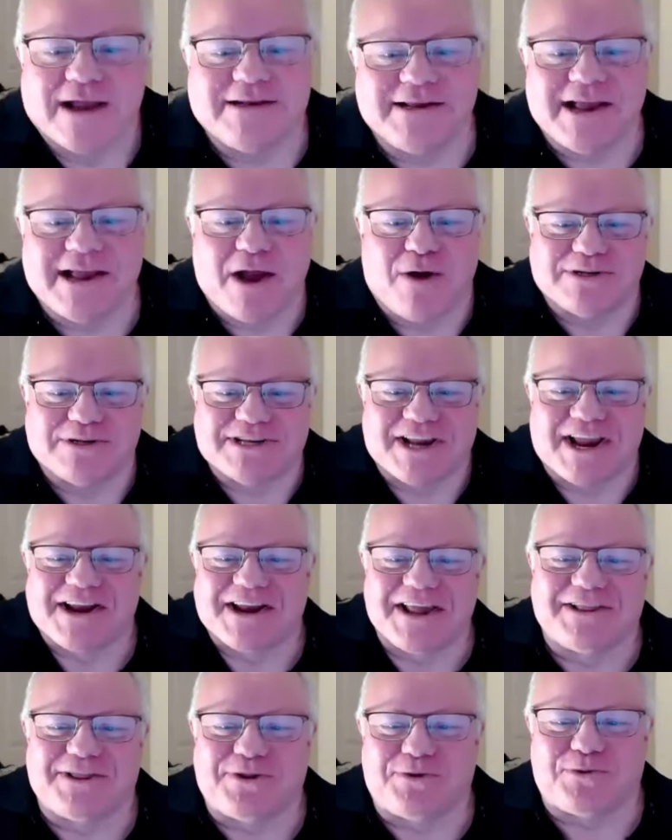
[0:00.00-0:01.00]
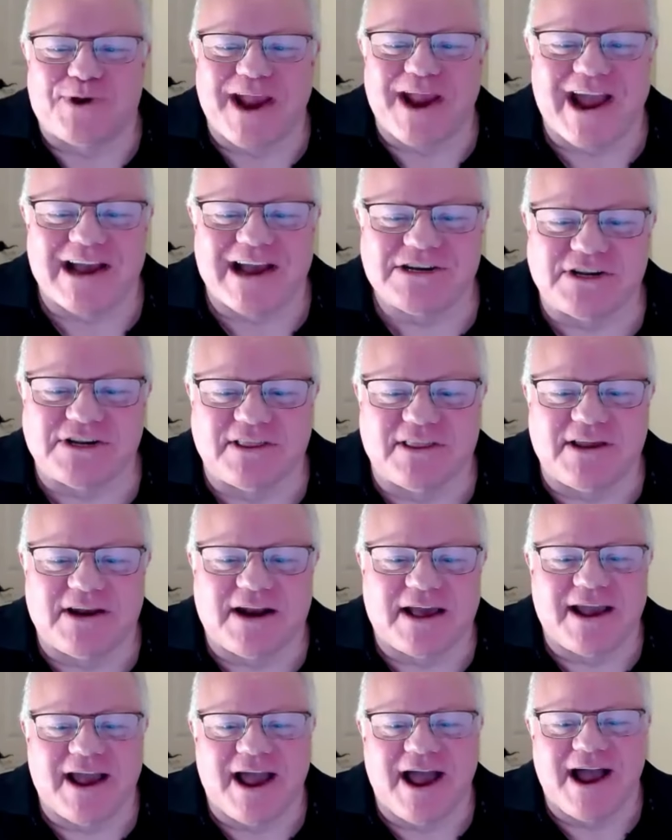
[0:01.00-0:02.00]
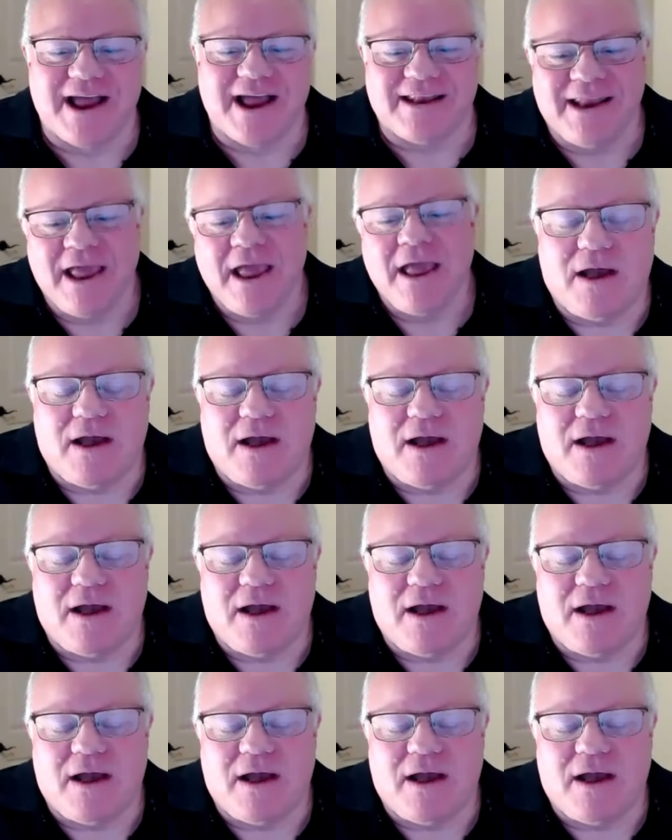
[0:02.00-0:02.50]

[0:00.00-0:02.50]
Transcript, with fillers: idea I was going to get the reaction that I got.